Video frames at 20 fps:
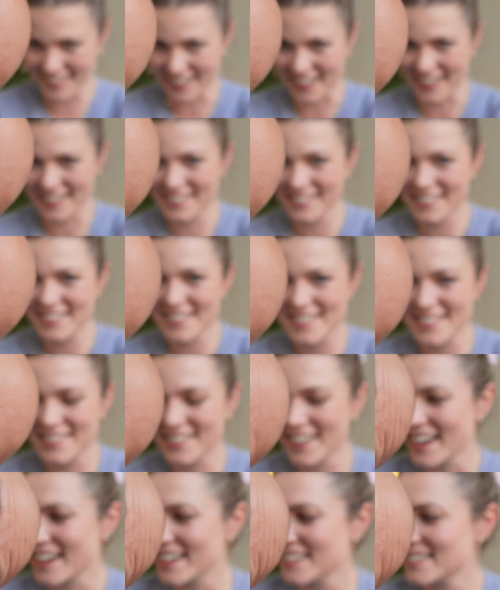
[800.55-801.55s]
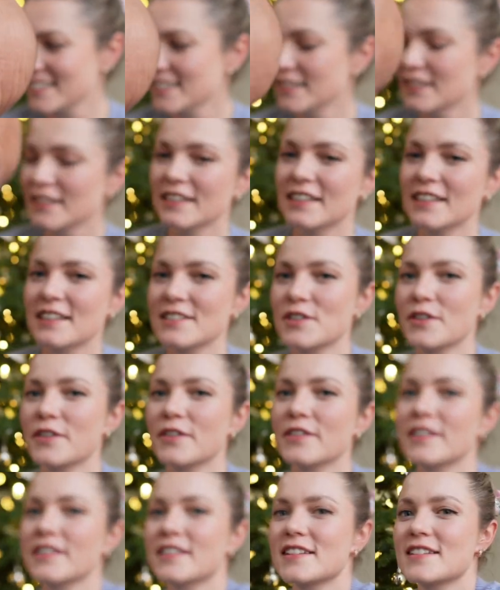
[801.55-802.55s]
I know, it's great.
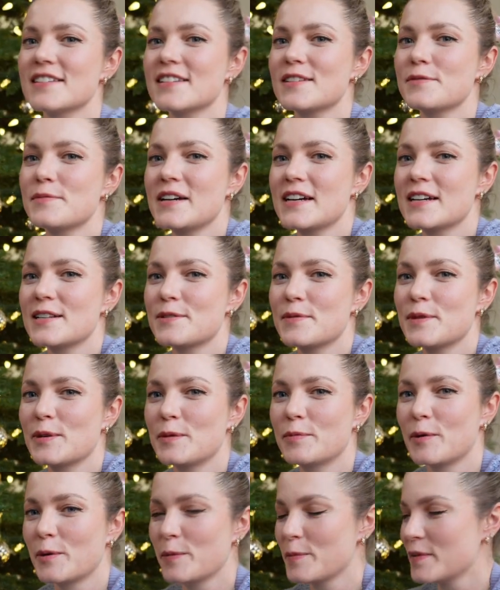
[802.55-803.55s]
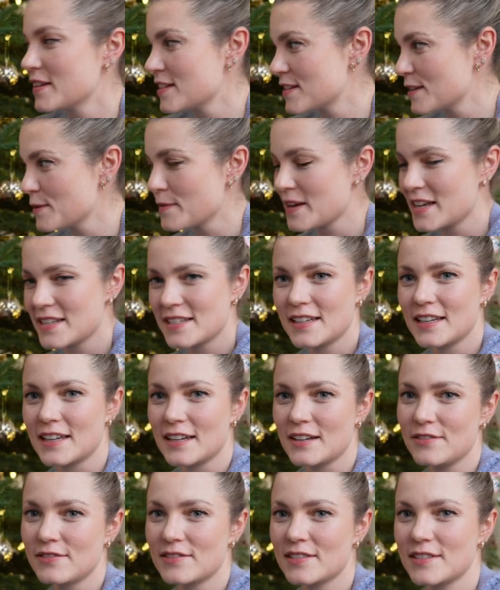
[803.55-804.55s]
So this is my husband who bought me this amazing
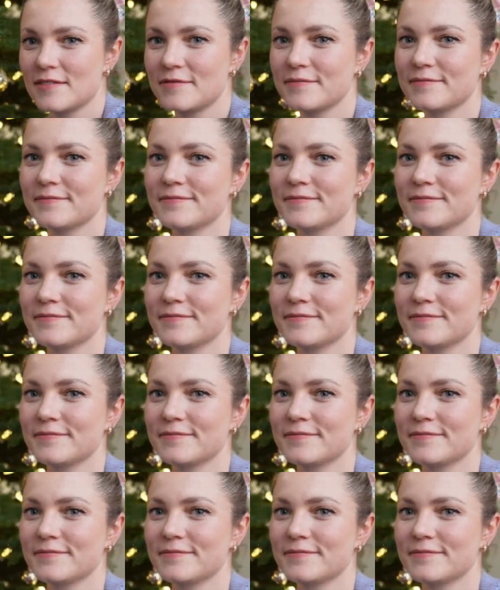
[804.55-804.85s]
gift.